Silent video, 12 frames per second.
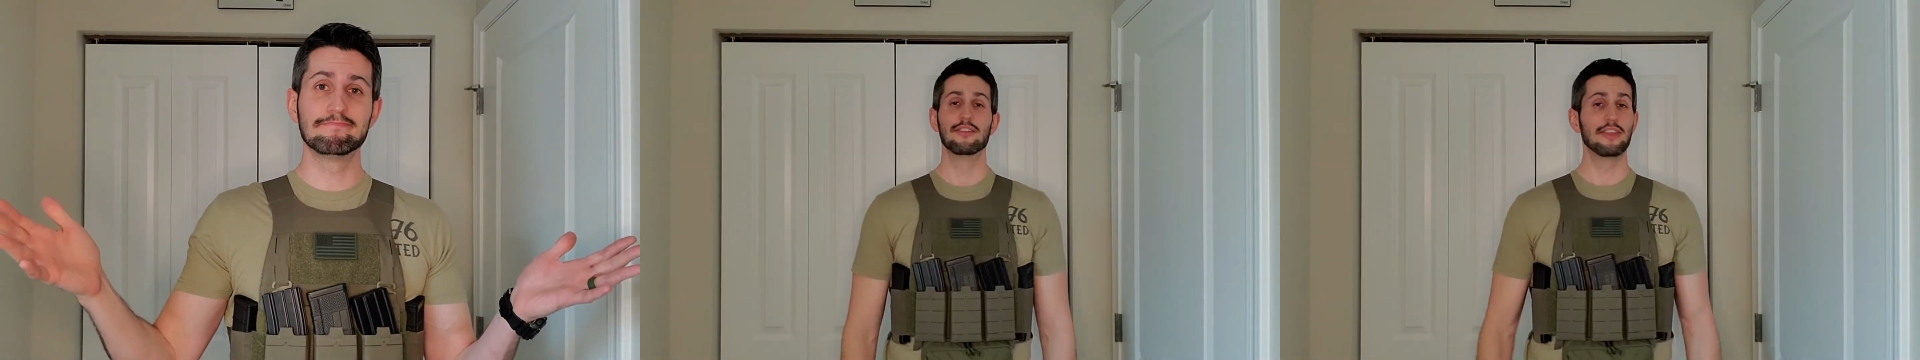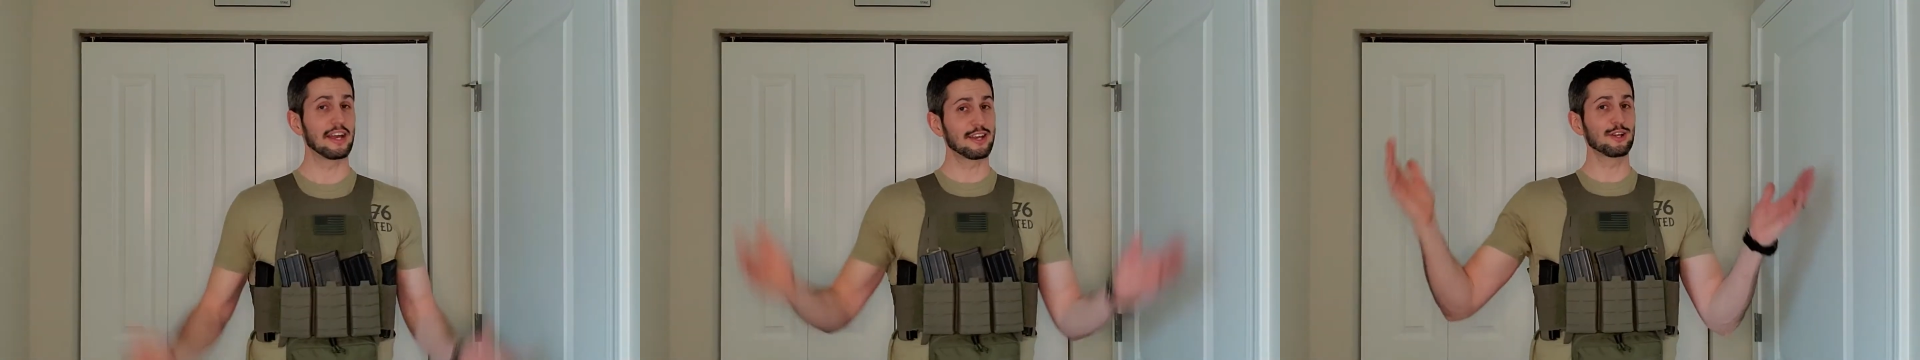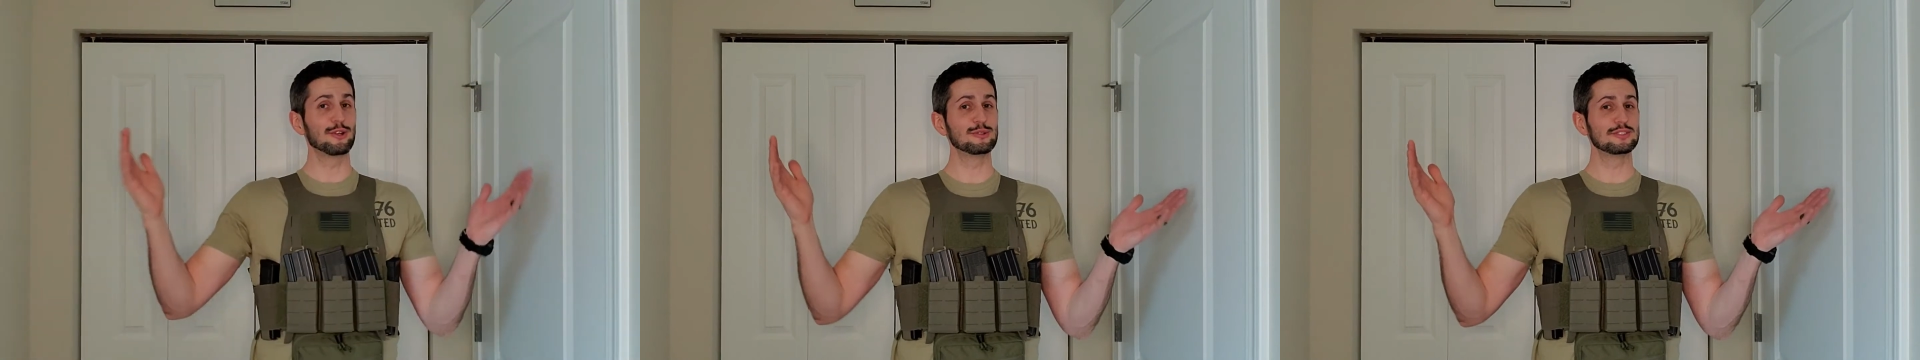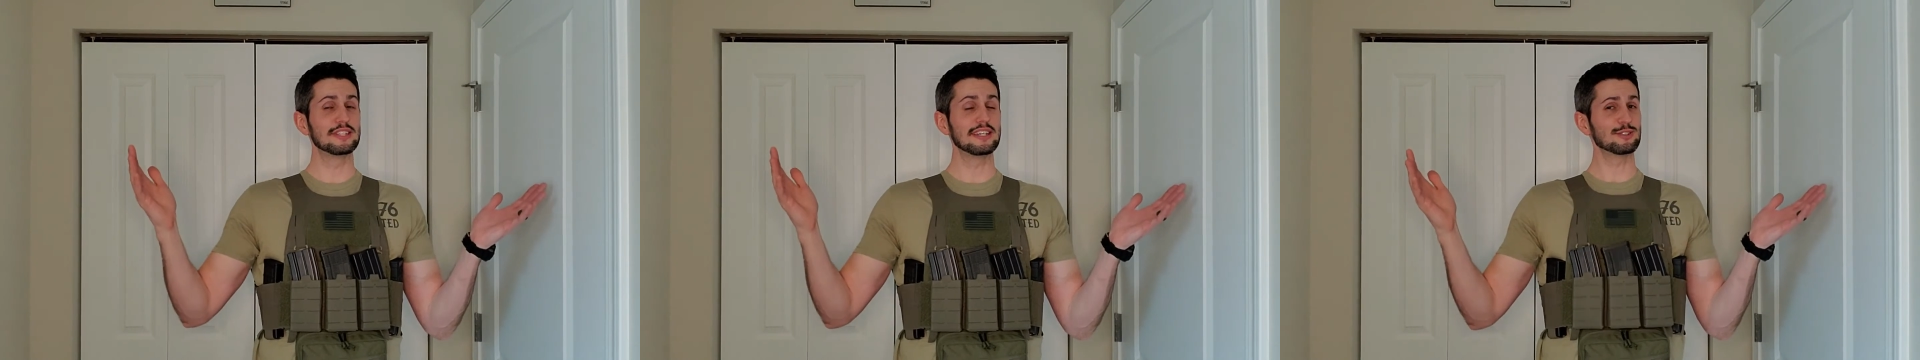That
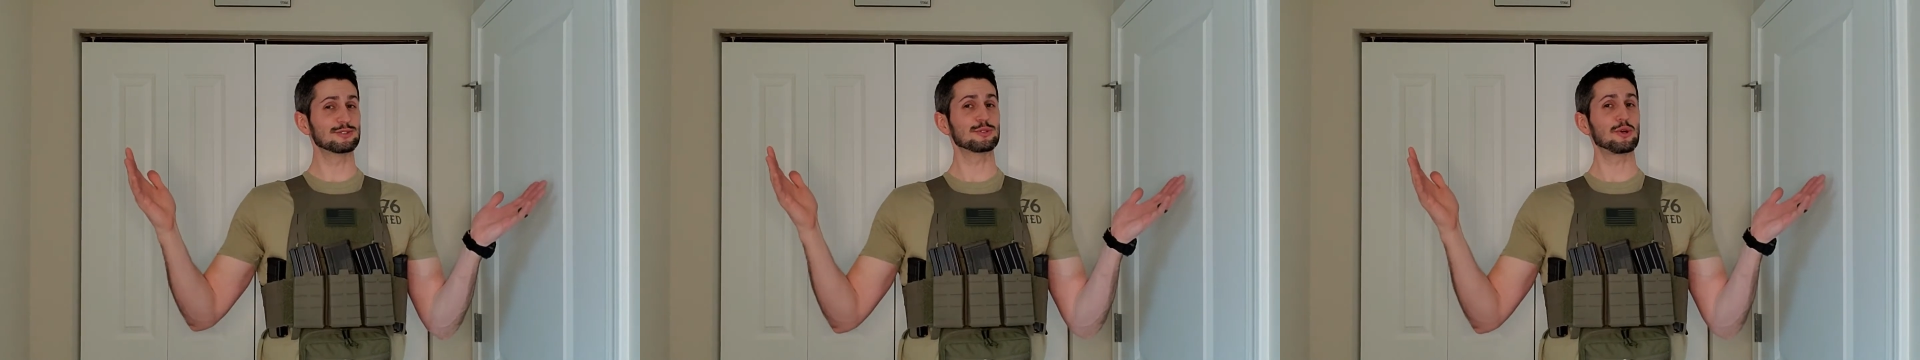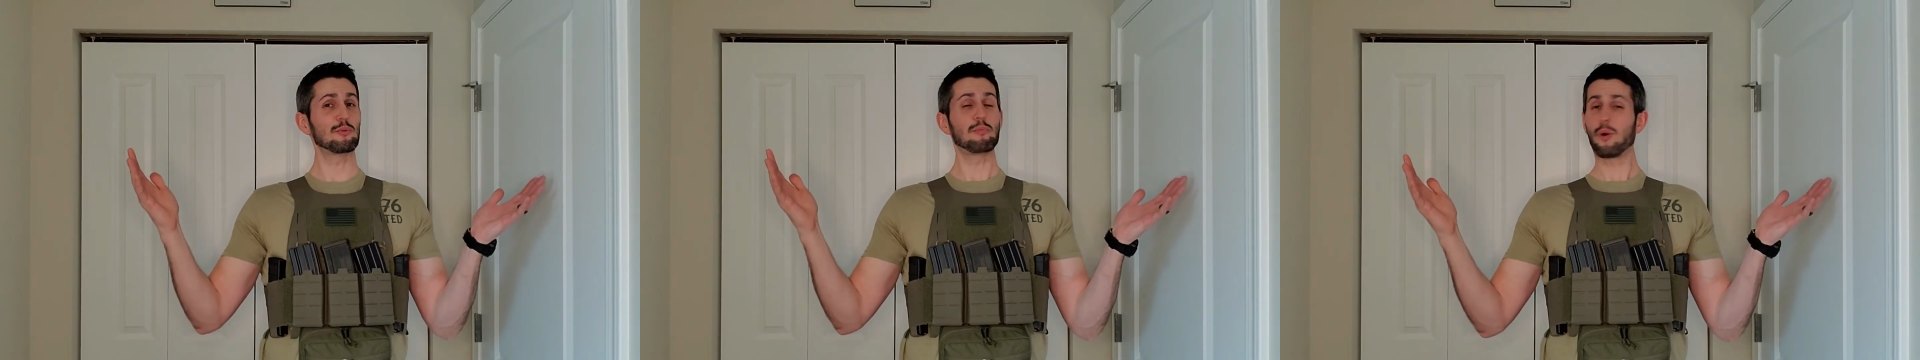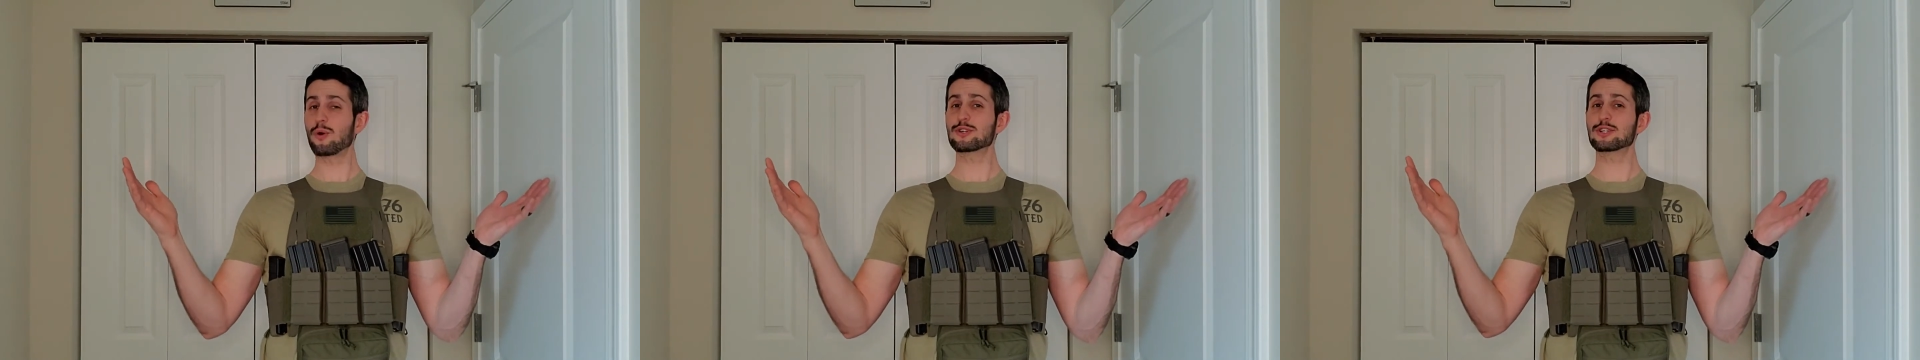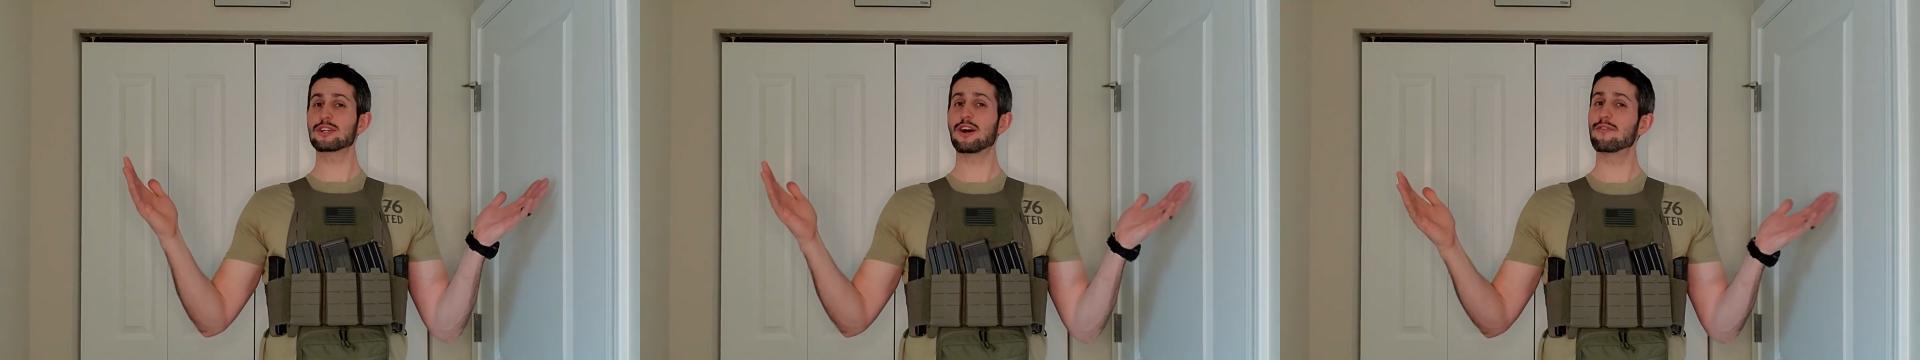concludes the intro
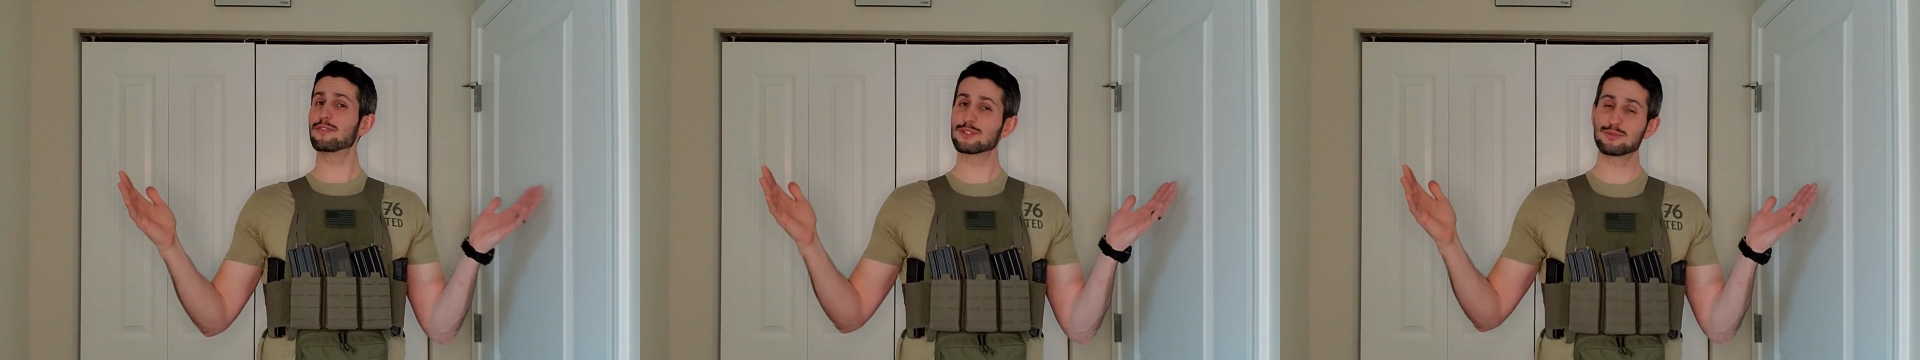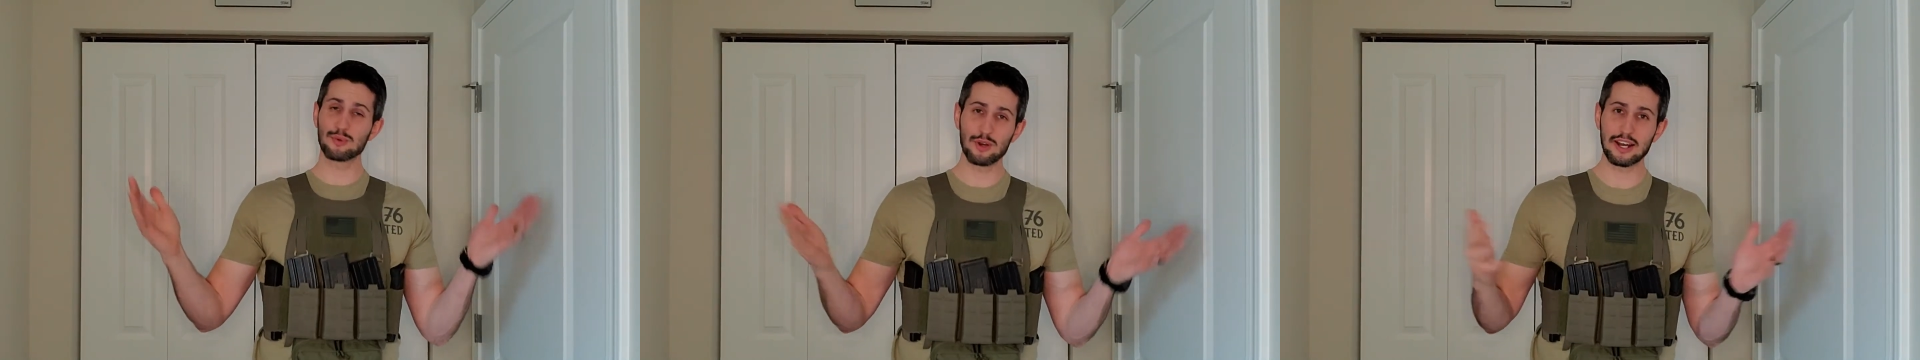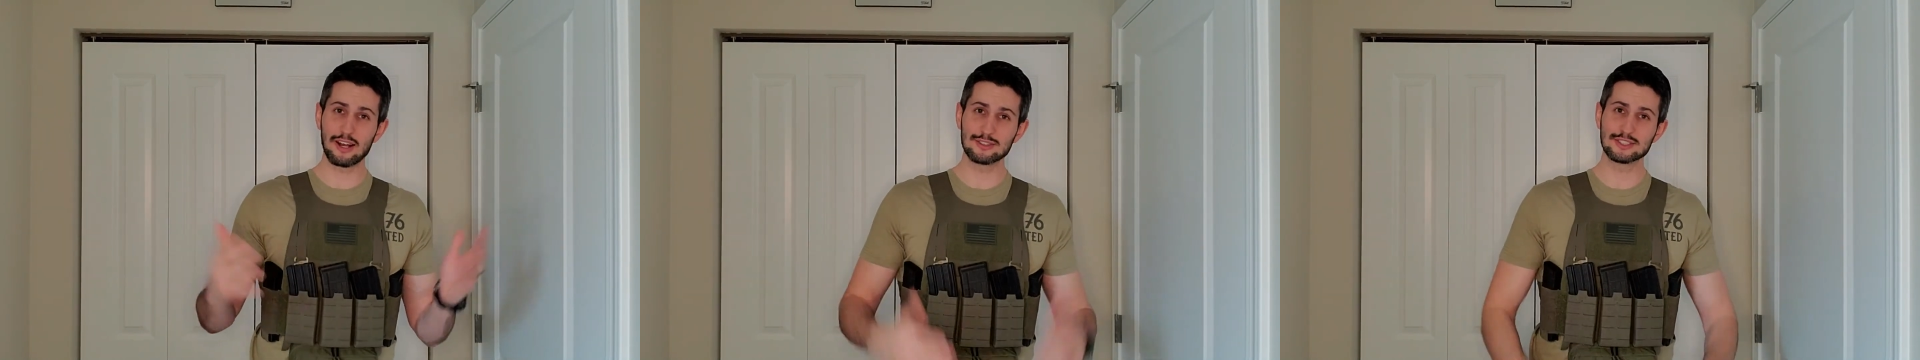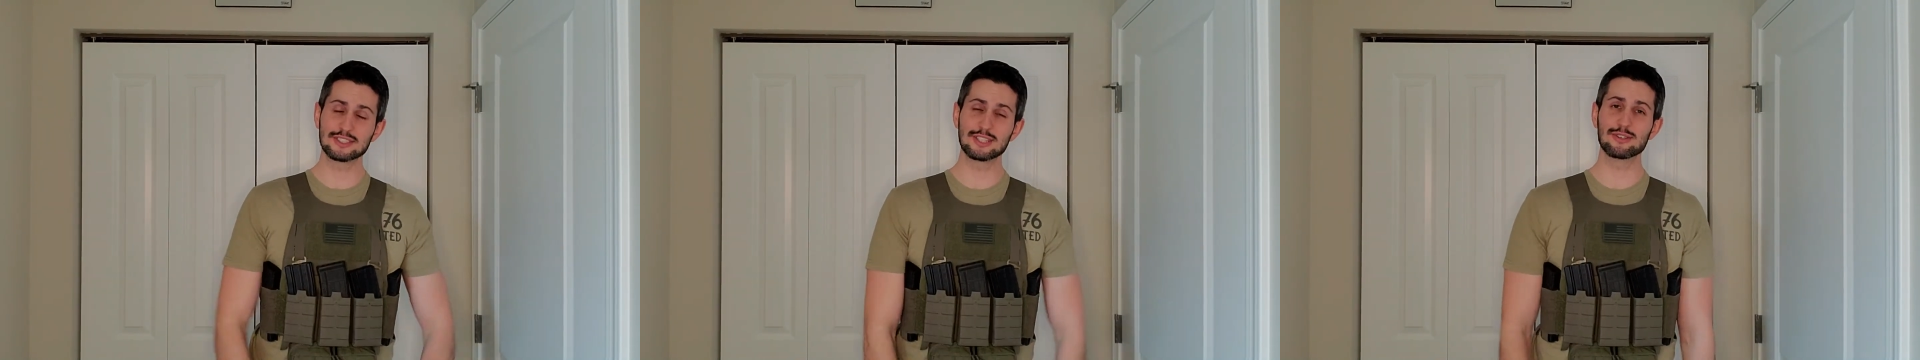portion of this workout
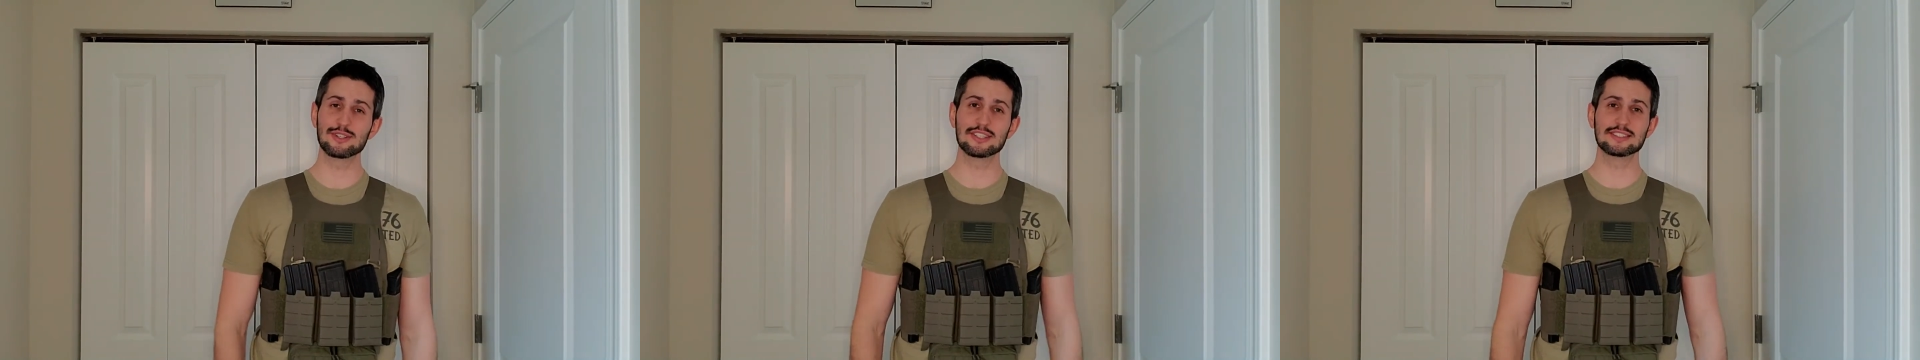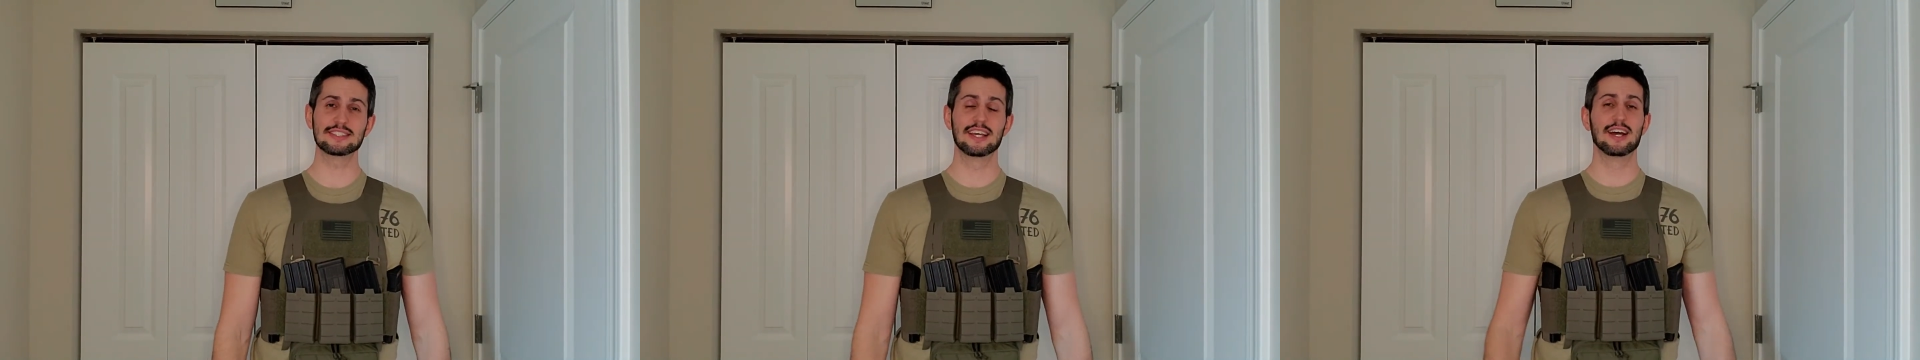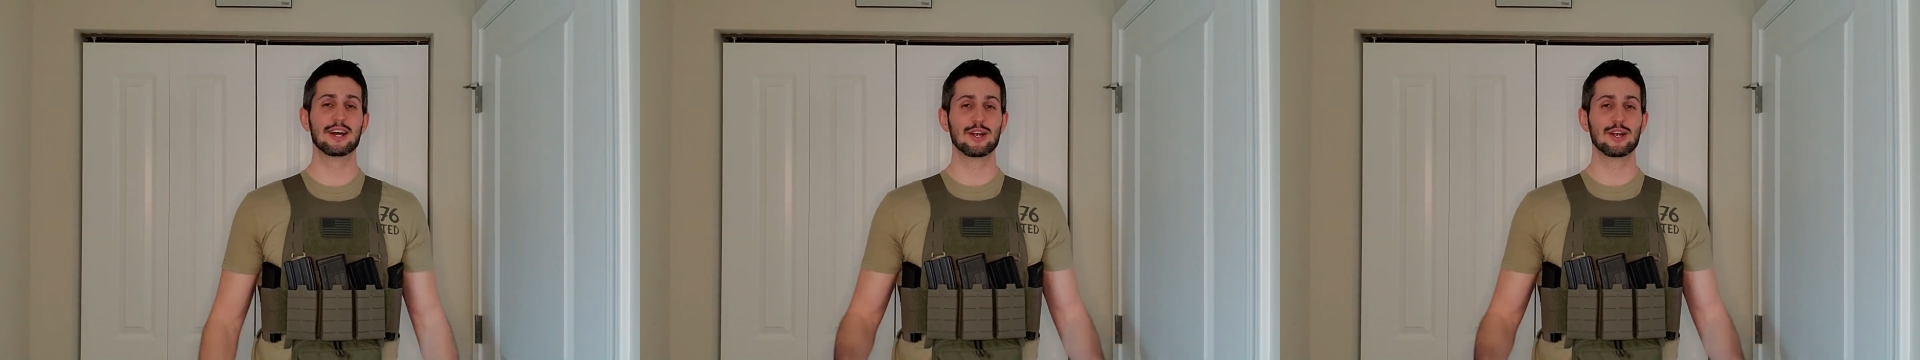series.